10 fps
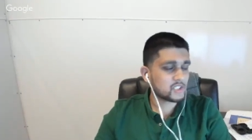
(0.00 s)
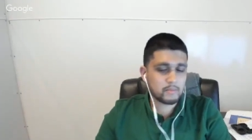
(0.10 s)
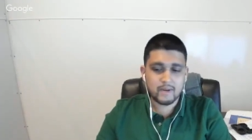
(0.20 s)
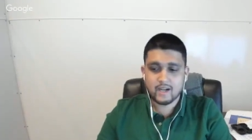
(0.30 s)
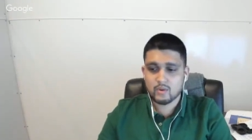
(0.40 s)

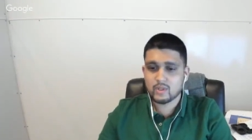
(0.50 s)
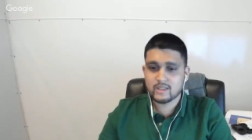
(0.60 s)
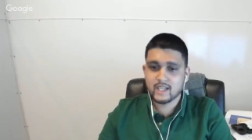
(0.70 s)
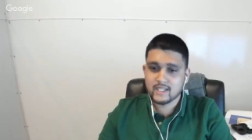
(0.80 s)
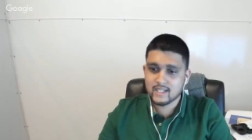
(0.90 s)
about what
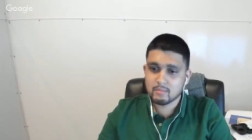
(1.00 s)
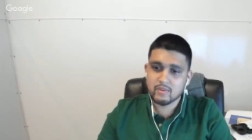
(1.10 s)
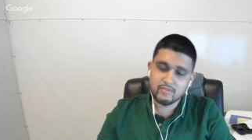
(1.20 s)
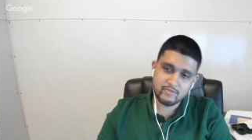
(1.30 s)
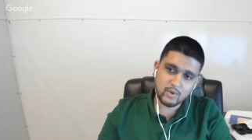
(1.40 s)
they did
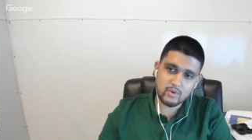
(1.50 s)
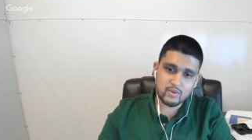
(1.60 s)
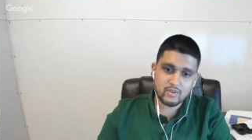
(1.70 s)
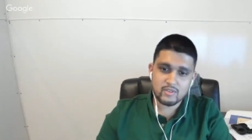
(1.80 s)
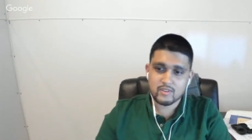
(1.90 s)

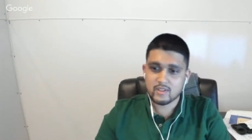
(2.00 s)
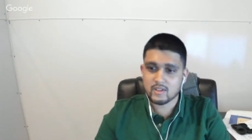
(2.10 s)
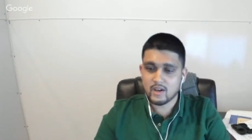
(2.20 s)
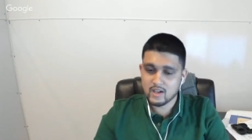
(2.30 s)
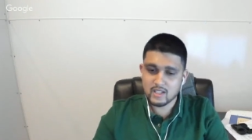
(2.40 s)
before the
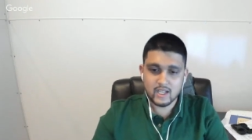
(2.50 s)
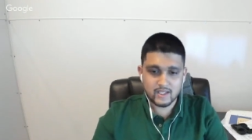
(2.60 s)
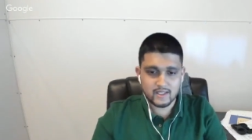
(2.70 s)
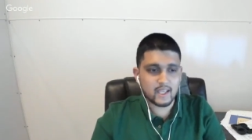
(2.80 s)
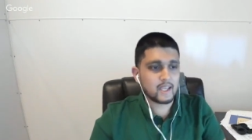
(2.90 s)

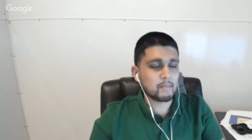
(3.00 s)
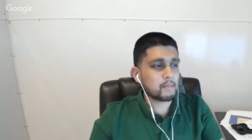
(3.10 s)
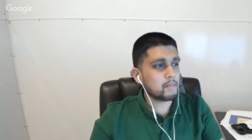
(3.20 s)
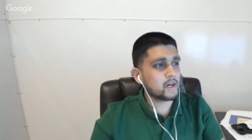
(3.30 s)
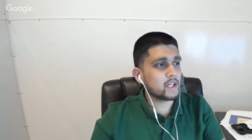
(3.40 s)
online game.
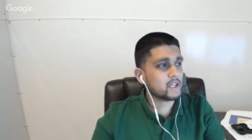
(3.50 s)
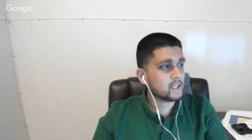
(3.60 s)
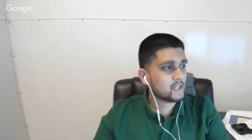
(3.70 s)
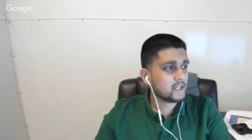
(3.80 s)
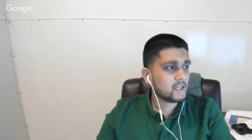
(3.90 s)
But
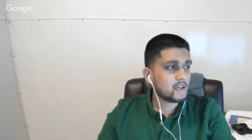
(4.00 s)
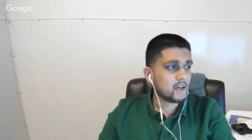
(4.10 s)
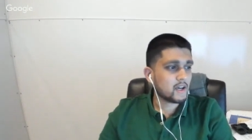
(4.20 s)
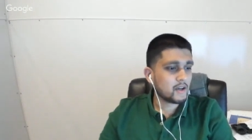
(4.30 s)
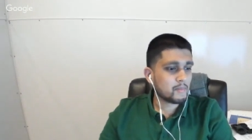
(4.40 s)

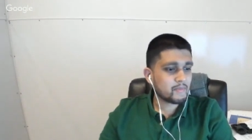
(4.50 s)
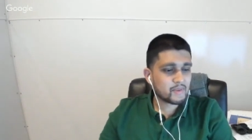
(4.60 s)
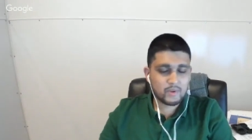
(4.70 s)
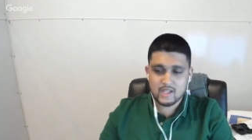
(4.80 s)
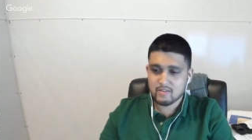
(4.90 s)
um, I've been
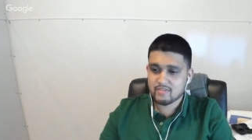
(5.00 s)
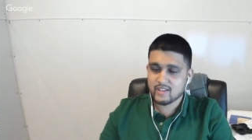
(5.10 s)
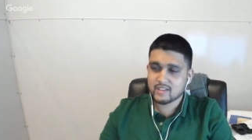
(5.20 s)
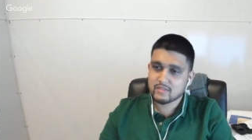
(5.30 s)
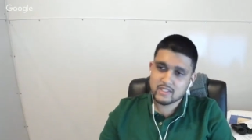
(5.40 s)
doing a lot of
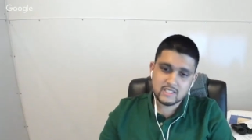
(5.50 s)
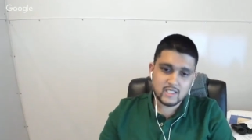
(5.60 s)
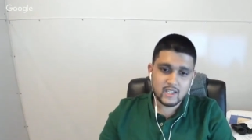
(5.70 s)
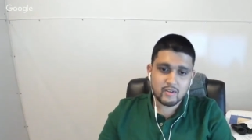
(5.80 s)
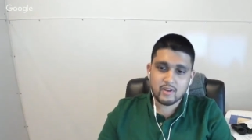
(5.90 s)
reflecting recently,
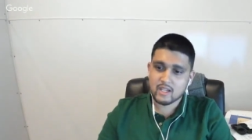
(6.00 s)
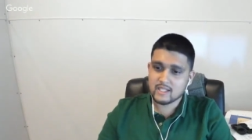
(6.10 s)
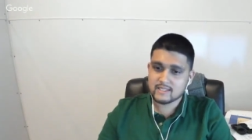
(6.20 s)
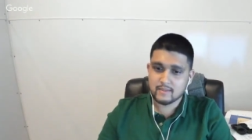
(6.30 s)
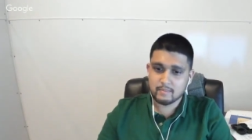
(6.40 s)
and I
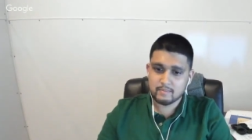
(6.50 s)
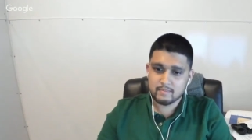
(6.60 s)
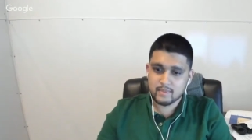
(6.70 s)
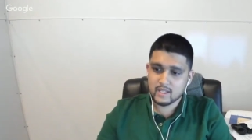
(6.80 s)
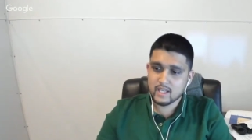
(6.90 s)
realized that it
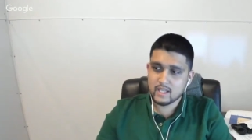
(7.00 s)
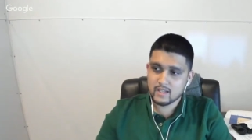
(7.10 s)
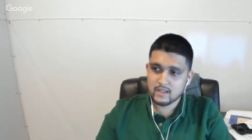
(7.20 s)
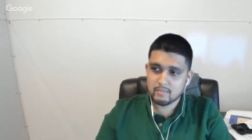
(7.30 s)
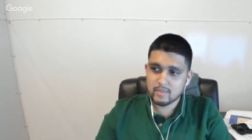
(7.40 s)
played
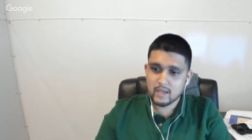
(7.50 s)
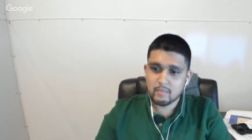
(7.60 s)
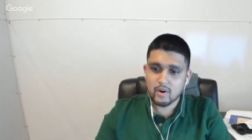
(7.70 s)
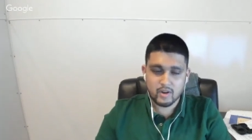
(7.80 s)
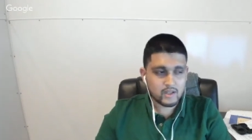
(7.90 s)
a big
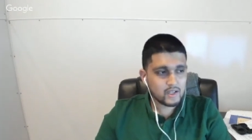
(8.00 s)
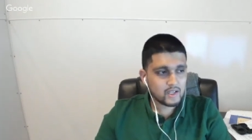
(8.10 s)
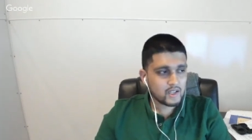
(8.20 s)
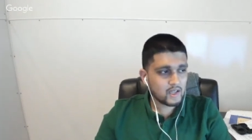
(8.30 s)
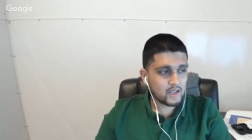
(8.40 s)
part
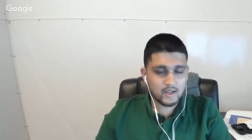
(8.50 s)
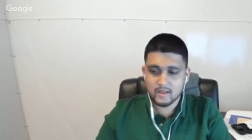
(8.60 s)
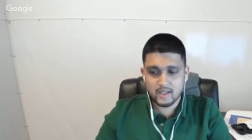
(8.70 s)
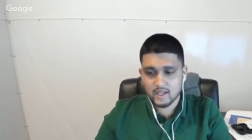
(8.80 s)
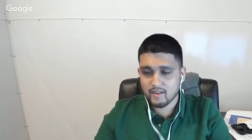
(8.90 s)
uh,
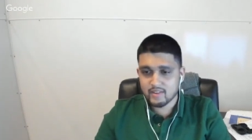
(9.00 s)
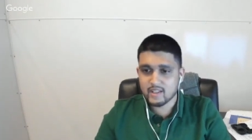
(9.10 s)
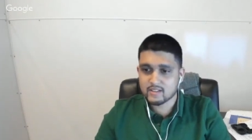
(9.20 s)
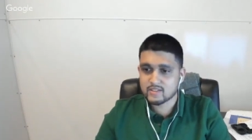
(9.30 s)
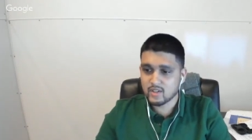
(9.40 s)
in
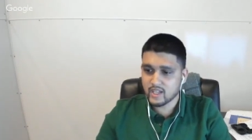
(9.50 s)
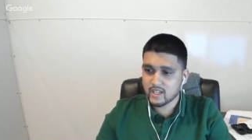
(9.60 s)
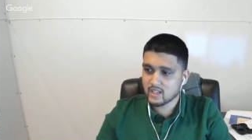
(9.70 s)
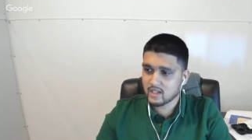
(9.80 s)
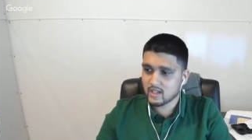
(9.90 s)
everything. So
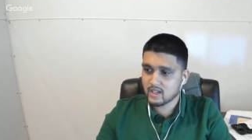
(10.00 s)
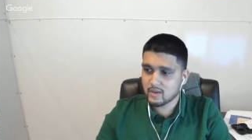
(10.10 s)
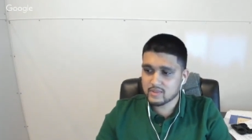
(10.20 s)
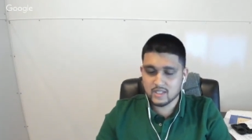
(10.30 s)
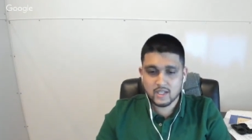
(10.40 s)
like uh, I
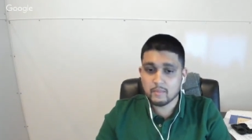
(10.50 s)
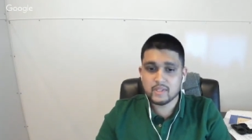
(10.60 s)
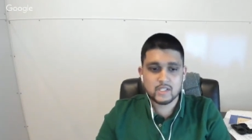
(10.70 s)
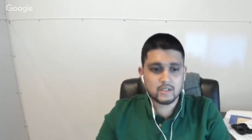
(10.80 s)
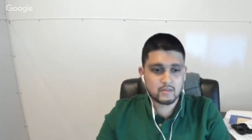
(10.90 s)
was in a
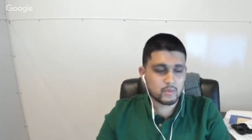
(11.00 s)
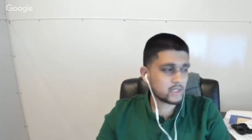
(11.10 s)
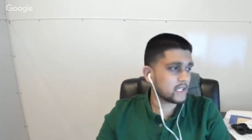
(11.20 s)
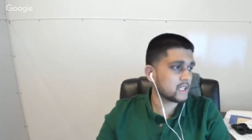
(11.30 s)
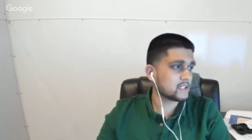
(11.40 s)
commission. What
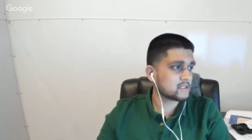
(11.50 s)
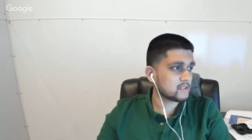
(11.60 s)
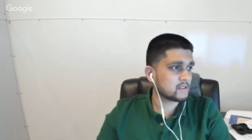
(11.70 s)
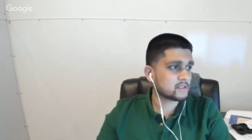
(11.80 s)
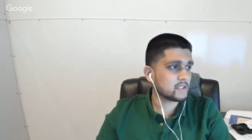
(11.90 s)
that is,
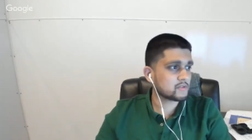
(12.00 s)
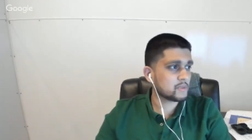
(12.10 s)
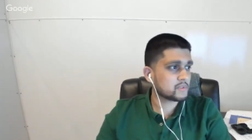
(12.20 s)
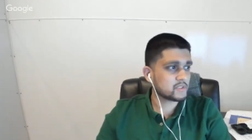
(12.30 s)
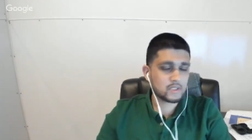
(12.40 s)
you know, sales
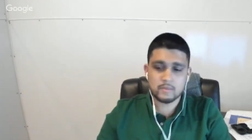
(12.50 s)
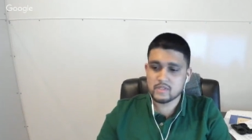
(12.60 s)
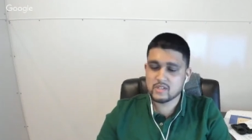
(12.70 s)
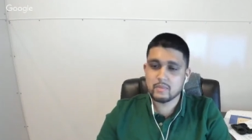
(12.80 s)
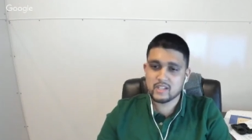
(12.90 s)
rep is just a
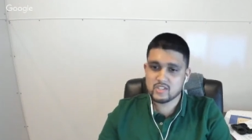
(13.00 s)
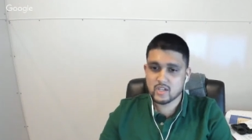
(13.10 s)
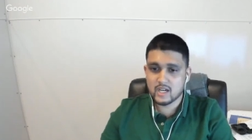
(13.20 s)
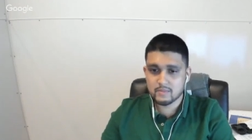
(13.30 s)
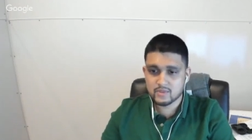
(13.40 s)
commission-based
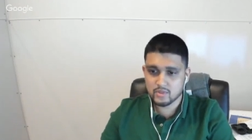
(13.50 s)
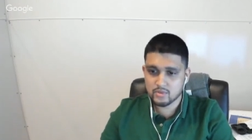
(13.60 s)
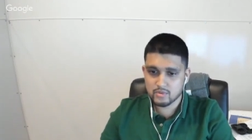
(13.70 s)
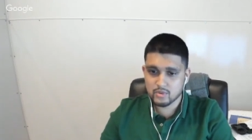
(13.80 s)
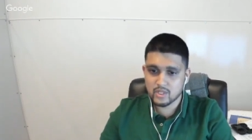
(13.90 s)
job. So
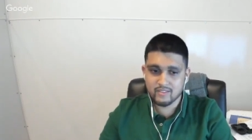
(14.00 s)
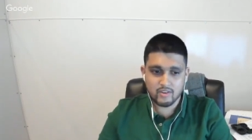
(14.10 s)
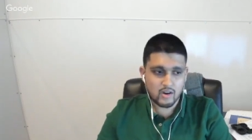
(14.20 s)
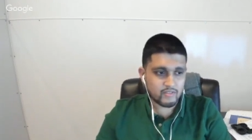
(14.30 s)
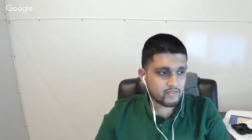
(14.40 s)
you you live
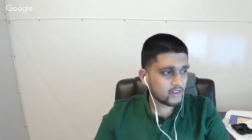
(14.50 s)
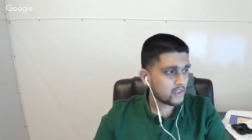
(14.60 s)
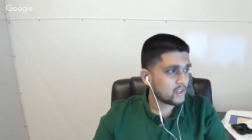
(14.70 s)
off